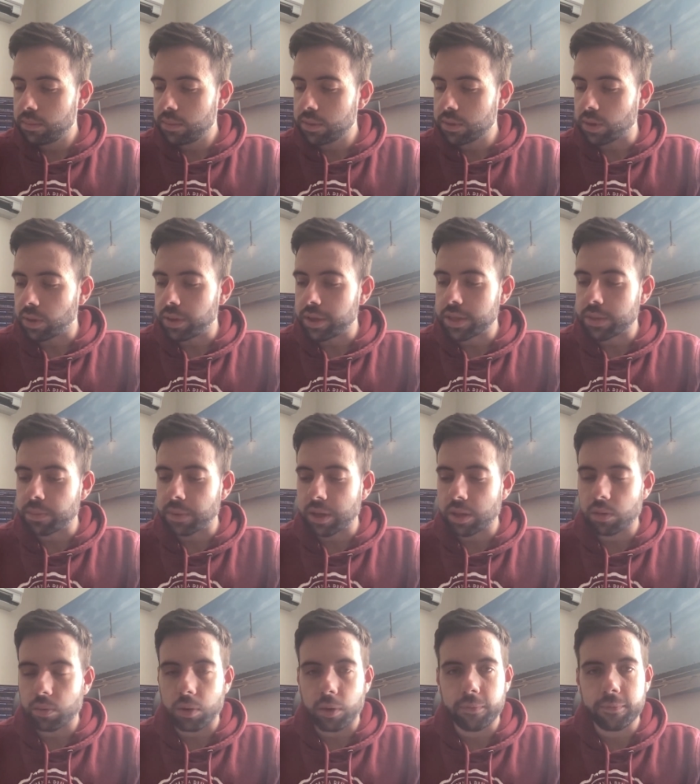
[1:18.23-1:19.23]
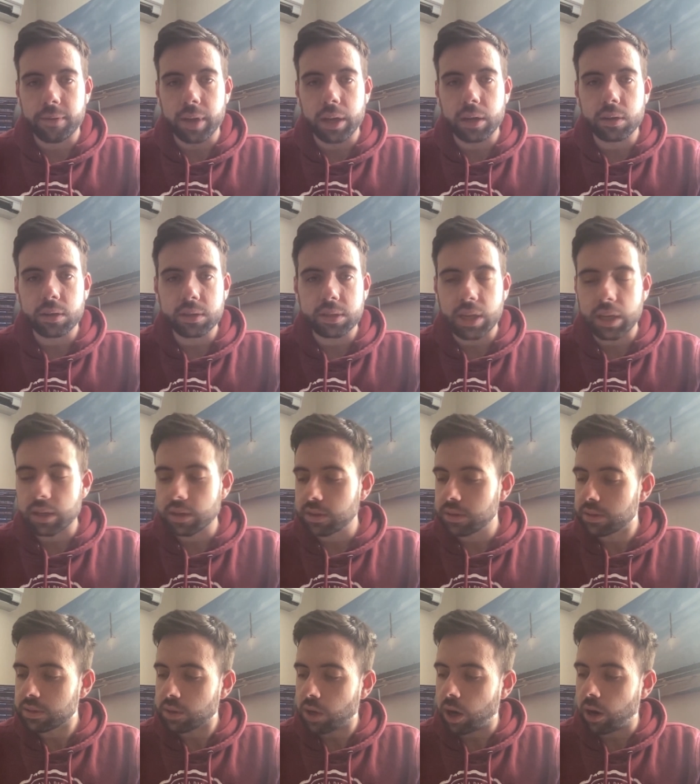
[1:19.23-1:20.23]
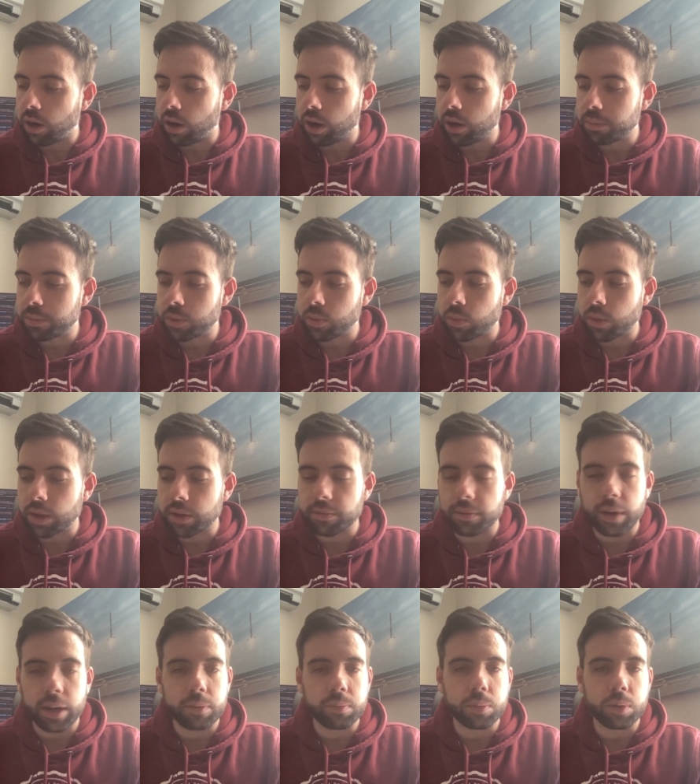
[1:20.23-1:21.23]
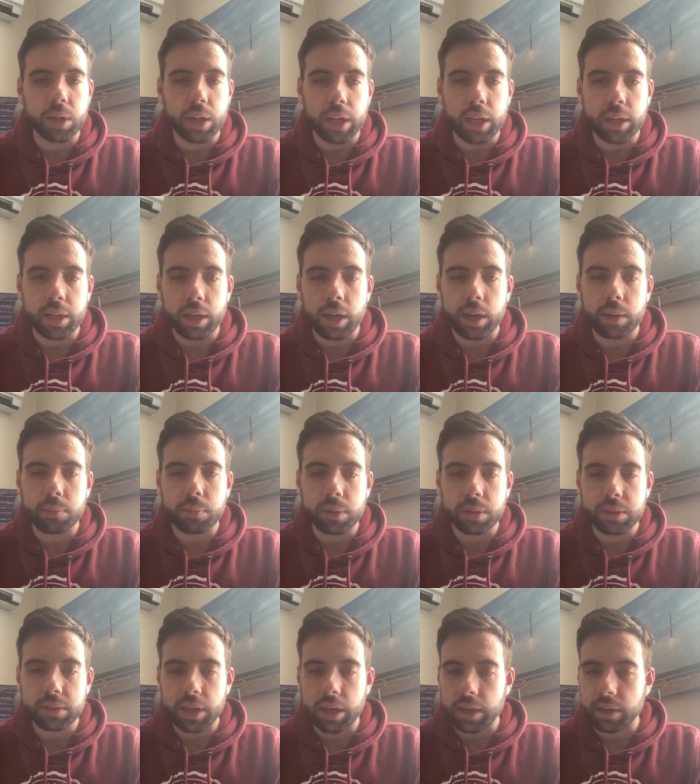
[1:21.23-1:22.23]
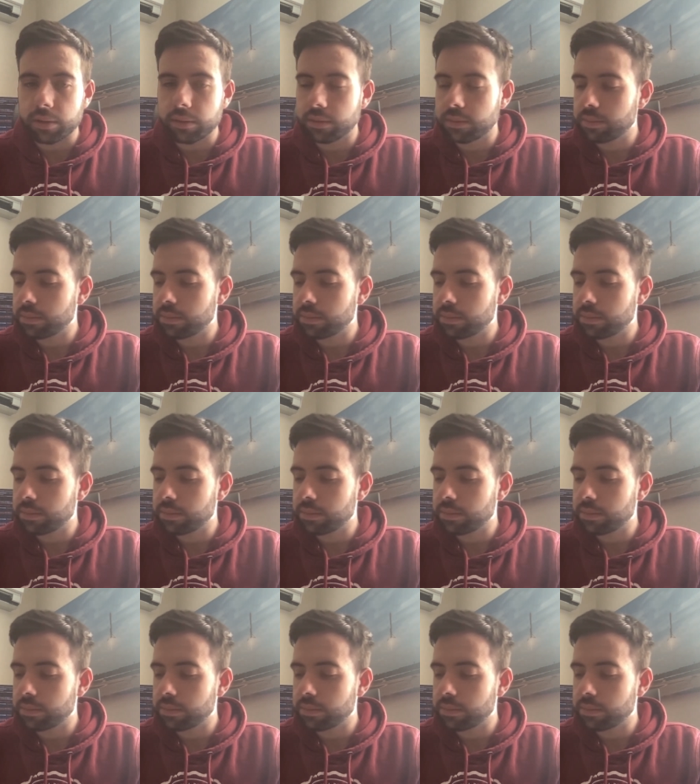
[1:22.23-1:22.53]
So this month, vendor sales are up 25.89%.